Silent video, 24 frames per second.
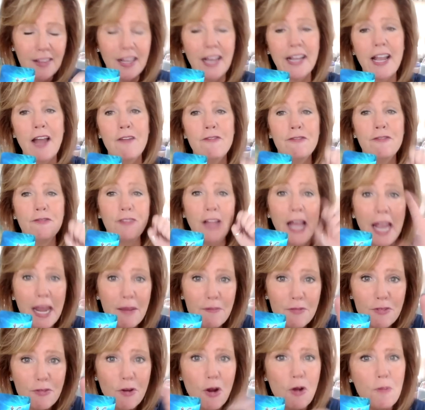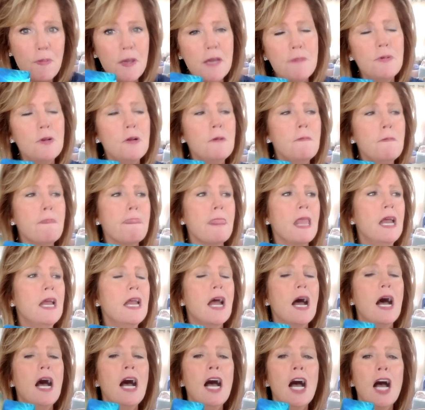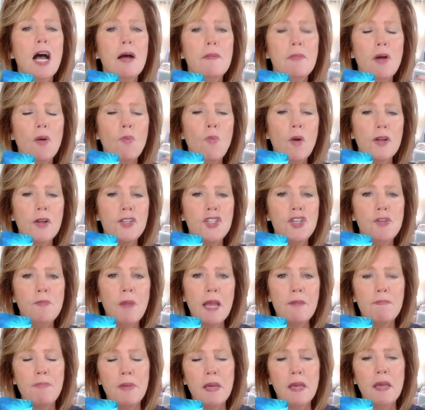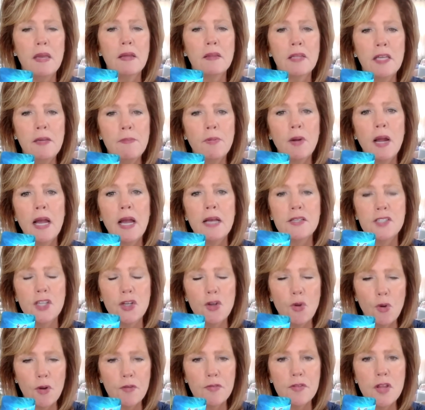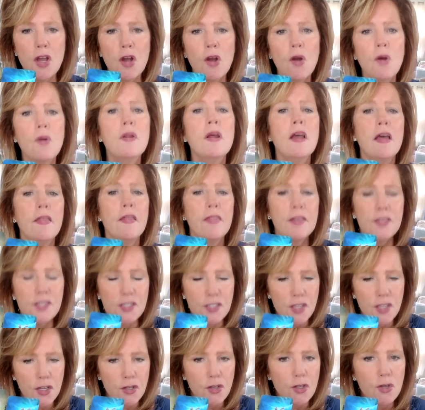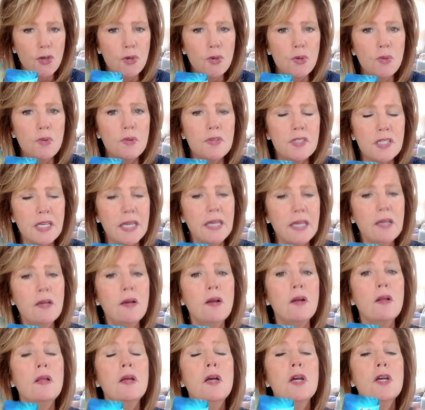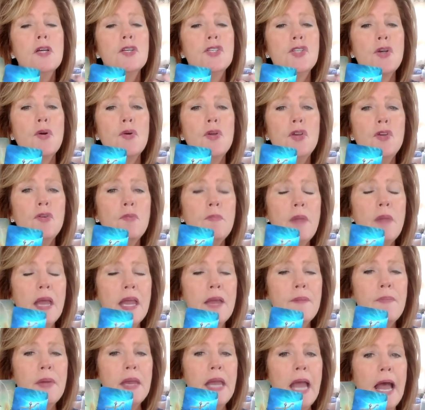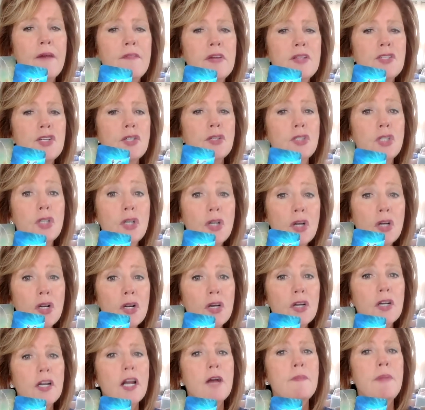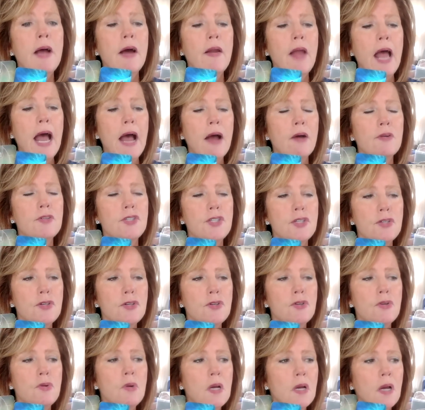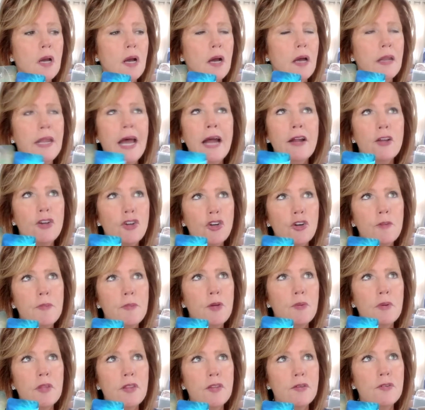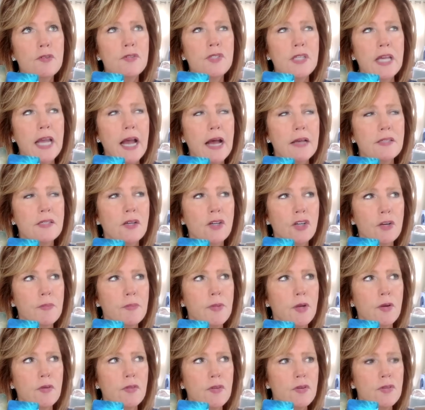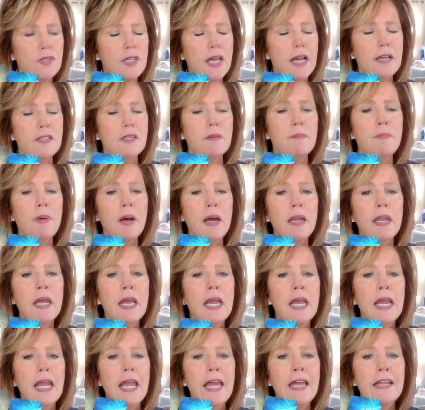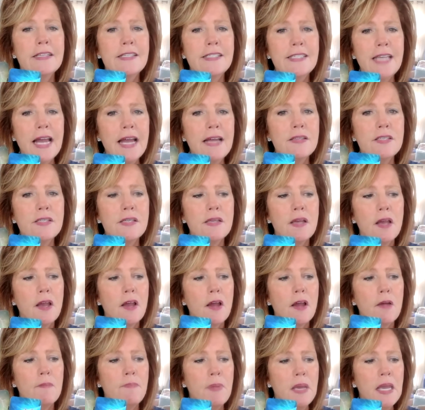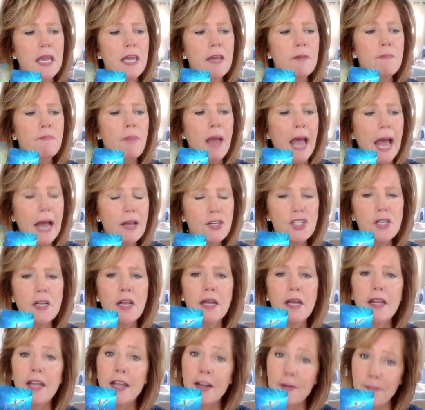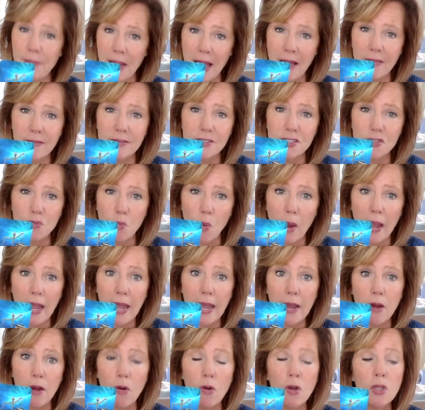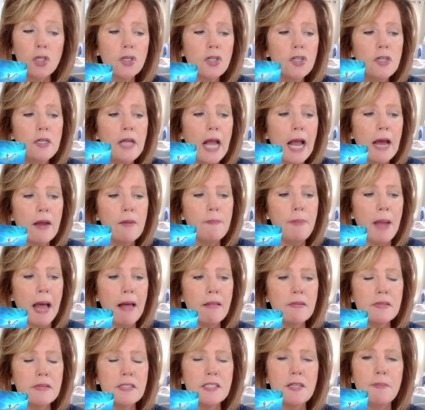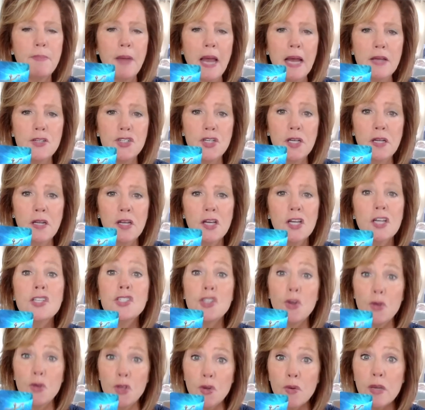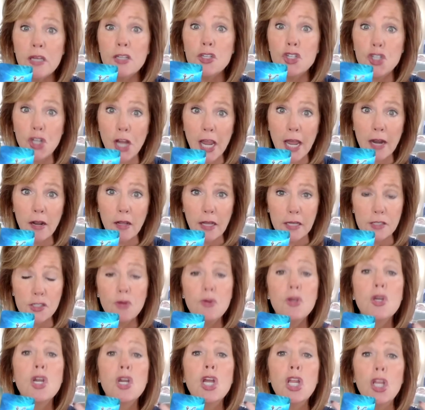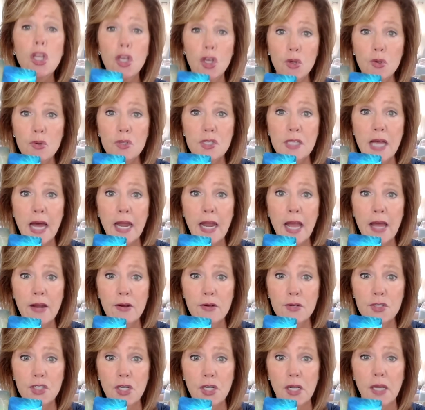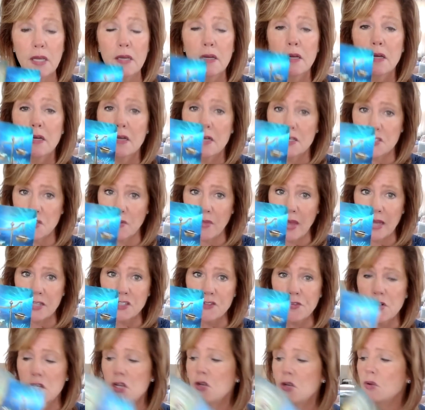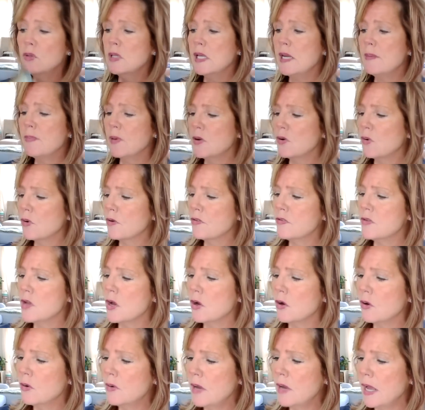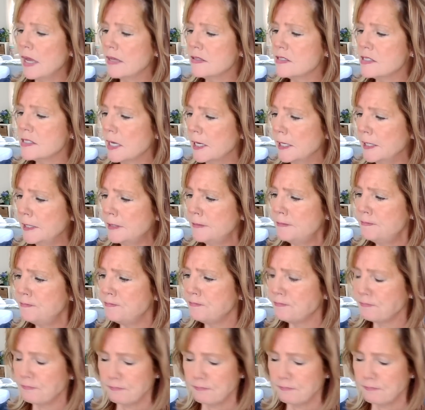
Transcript: like I flame throw people um, what you might be Libra as a North Node. This is a new skill. So you may be having to learn about how to not curb your enthusiasm, curb your enthusiasm, but in a sense, be passionate in a balanced way or learn how to balance the passion so you can channel it, so you can use that energy. So that's for you, Libra, North Node, and Sun.